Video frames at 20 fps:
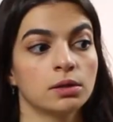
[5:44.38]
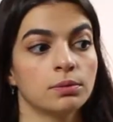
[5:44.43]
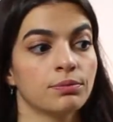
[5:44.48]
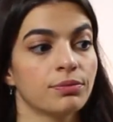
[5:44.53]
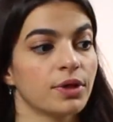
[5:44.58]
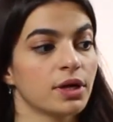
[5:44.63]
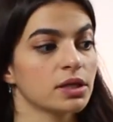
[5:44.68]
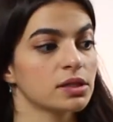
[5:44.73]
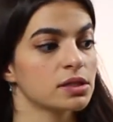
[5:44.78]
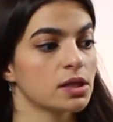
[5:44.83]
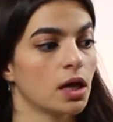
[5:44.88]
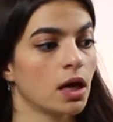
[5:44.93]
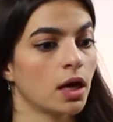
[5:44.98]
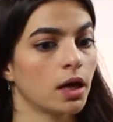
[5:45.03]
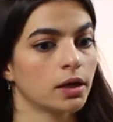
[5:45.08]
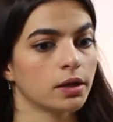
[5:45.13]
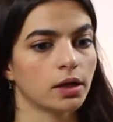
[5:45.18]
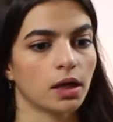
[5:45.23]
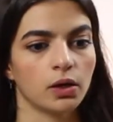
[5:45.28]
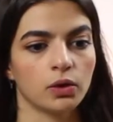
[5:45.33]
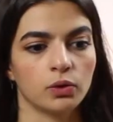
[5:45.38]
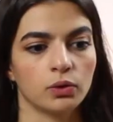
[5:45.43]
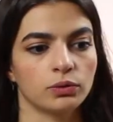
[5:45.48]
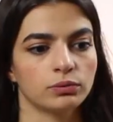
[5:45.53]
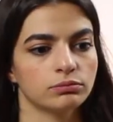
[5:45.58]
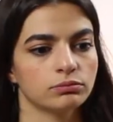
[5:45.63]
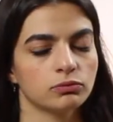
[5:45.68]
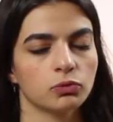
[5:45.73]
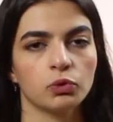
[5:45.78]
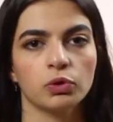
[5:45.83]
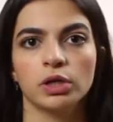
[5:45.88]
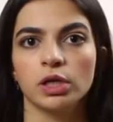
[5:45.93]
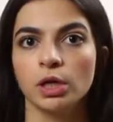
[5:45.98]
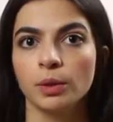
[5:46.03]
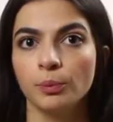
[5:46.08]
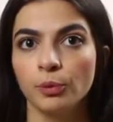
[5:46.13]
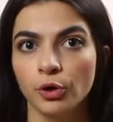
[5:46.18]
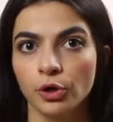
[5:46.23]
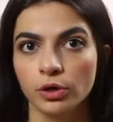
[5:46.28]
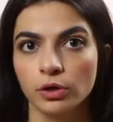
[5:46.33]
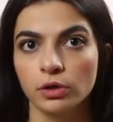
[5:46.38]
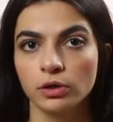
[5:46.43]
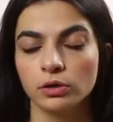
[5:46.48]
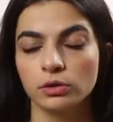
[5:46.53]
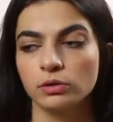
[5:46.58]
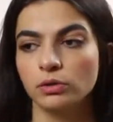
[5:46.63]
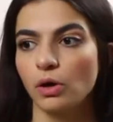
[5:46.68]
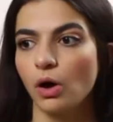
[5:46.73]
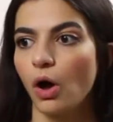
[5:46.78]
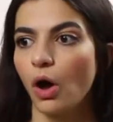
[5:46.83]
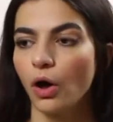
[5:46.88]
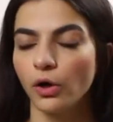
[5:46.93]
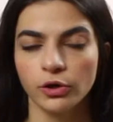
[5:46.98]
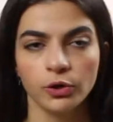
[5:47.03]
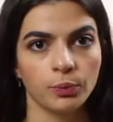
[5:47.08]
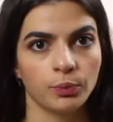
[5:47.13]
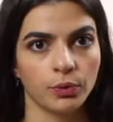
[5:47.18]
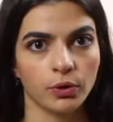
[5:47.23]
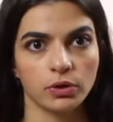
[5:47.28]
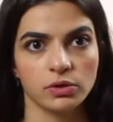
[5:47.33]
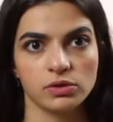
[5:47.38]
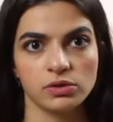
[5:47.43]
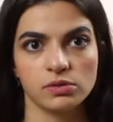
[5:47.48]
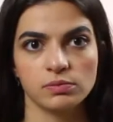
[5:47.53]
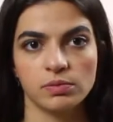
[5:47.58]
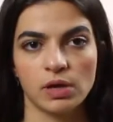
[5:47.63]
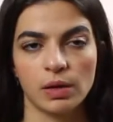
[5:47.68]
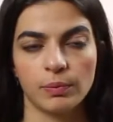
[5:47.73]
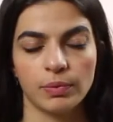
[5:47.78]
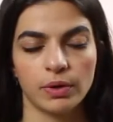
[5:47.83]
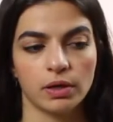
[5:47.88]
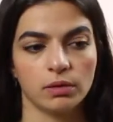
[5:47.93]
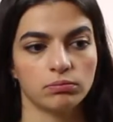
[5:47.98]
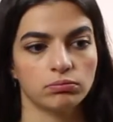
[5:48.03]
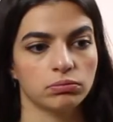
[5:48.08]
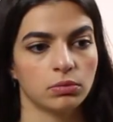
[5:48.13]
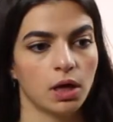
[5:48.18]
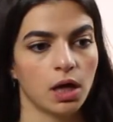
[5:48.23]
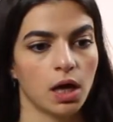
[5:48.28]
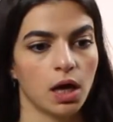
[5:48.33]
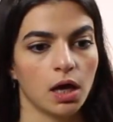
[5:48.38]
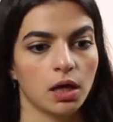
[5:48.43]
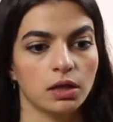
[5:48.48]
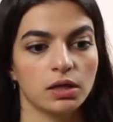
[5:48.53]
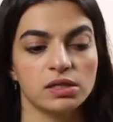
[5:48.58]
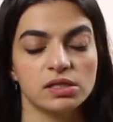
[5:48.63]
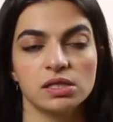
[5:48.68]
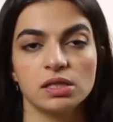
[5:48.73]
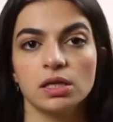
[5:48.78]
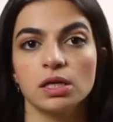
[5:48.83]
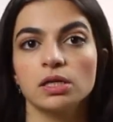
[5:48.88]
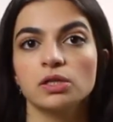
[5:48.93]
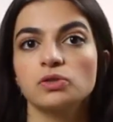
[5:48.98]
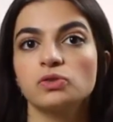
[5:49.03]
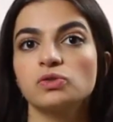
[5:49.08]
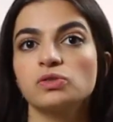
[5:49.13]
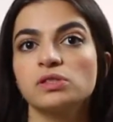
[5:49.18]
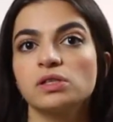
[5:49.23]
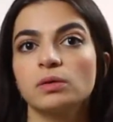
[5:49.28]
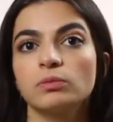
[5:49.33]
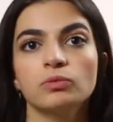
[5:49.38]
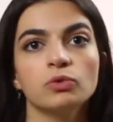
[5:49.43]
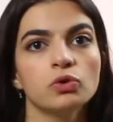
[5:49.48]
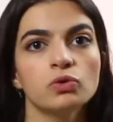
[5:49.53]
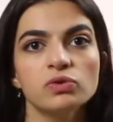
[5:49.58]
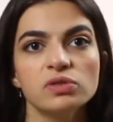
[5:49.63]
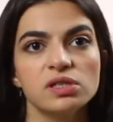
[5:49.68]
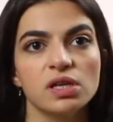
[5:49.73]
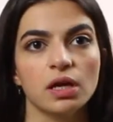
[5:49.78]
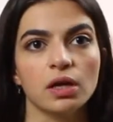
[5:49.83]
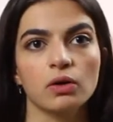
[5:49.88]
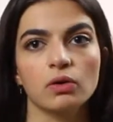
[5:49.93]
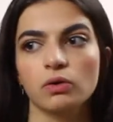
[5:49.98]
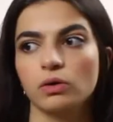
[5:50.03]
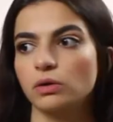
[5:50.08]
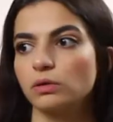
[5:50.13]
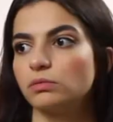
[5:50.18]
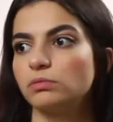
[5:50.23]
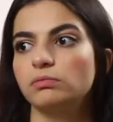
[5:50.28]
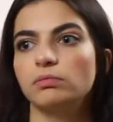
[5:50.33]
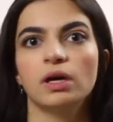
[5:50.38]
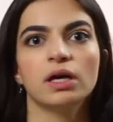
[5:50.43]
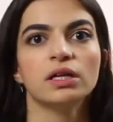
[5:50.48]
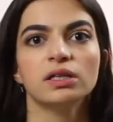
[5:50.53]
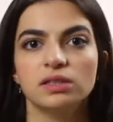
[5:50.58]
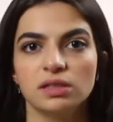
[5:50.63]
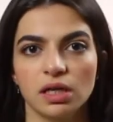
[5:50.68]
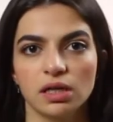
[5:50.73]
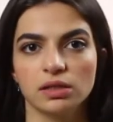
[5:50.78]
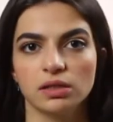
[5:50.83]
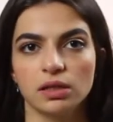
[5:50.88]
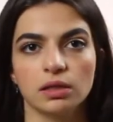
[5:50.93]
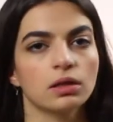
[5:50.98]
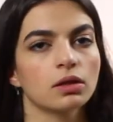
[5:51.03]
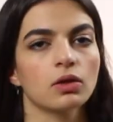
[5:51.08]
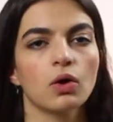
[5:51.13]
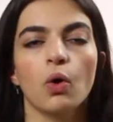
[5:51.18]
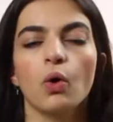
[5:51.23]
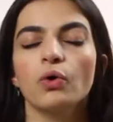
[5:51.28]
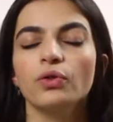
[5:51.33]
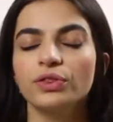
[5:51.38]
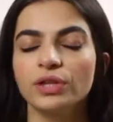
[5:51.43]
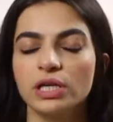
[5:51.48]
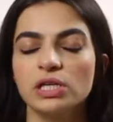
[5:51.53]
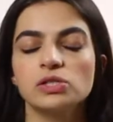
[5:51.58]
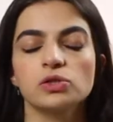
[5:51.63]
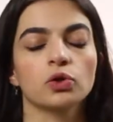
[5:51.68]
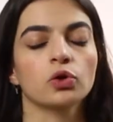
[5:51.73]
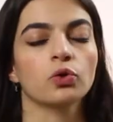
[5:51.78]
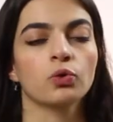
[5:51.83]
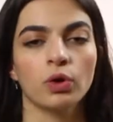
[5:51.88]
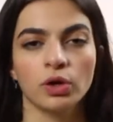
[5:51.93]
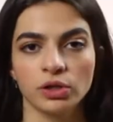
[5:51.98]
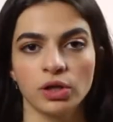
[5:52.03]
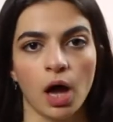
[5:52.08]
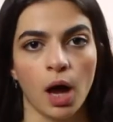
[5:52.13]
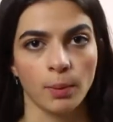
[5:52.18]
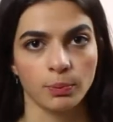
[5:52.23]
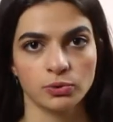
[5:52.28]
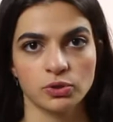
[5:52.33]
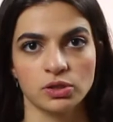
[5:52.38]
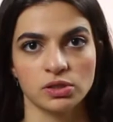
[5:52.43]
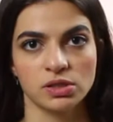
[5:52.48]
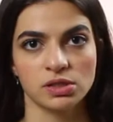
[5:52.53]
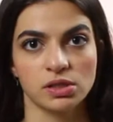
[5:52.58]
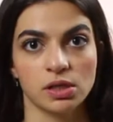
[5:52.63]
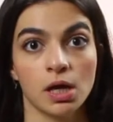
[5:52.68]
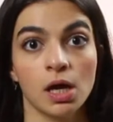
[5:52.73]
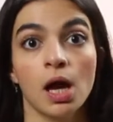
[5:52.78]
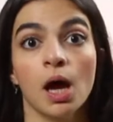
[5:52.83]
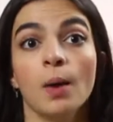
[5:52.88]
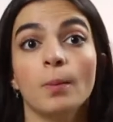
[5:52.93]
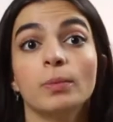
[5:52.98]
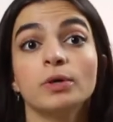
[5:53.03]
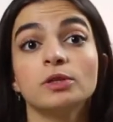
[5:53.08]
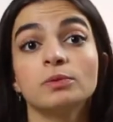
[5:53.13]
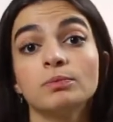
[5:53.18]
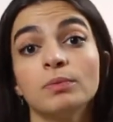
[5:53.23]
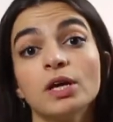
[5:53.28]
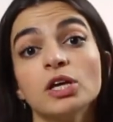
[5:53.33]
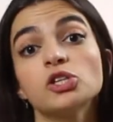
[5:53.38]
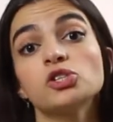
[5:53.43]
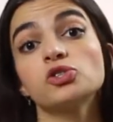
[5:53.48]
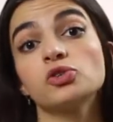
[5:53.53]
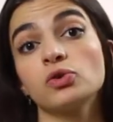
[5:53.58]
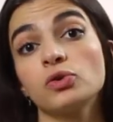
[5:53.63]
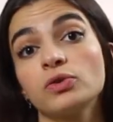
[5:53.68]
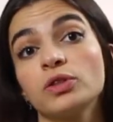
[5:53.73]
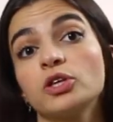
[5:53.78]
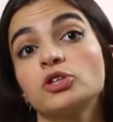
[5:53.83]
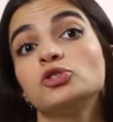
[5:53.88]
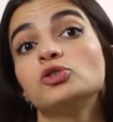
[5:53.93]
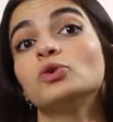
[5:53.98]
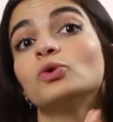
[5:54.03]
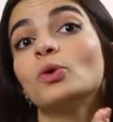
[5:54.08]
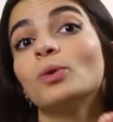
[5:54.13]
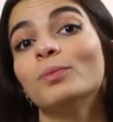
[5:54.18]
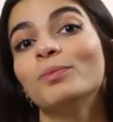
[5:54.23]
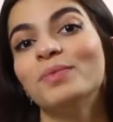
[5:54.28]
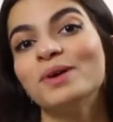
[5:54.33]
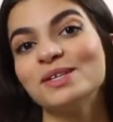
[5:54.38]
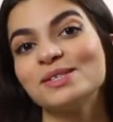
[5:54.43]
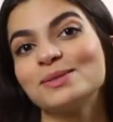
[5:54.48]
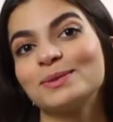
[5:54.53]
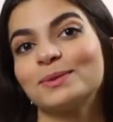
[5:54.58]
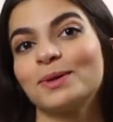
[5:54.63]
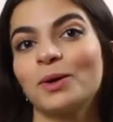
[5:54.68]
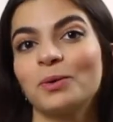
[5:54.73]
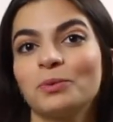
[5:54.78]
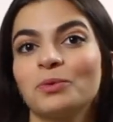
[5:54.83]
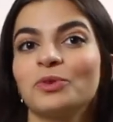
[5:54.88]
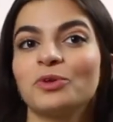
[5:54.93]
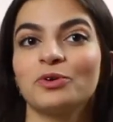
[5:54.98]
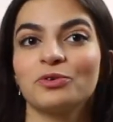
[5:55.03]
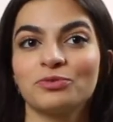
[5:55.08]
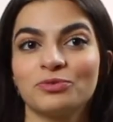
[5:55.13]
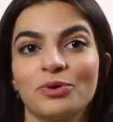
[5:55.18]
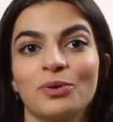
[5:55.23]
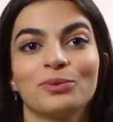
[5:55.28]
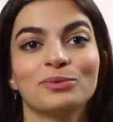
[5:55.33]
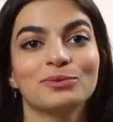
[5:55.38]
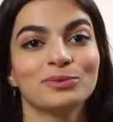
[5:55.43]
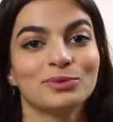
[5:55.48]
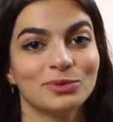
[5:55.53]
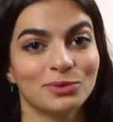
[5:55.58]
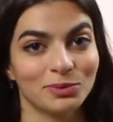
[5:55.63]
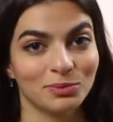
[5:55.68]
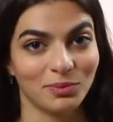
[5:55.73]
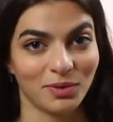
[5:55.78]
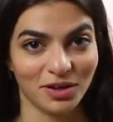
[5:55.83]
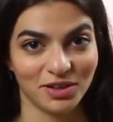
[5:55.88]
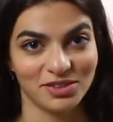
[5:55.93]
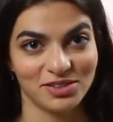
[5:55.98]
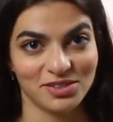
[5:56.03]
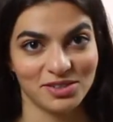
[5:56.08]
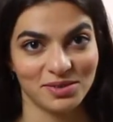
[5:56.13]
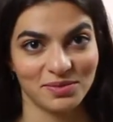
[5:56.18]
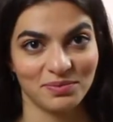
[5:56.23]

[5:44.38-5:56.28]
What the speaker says: Things like, I don't know, reading a book, audiobooks maybe, listening to some music or meditating. All these are great options, but make sure that you don't mess around with your phone too much.